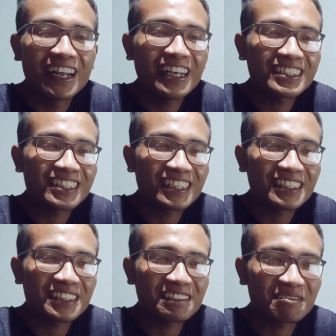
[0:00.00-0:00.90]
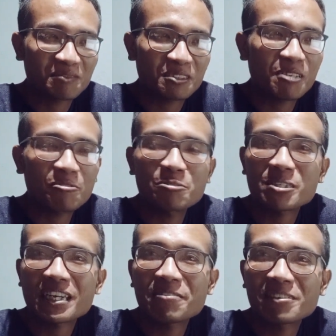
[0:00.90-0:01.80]
and then if you
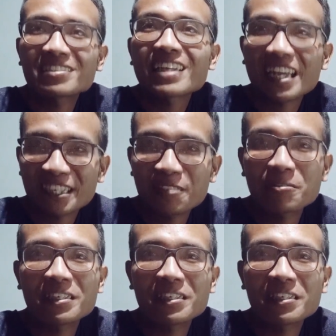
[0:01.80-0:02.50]
share it, thank you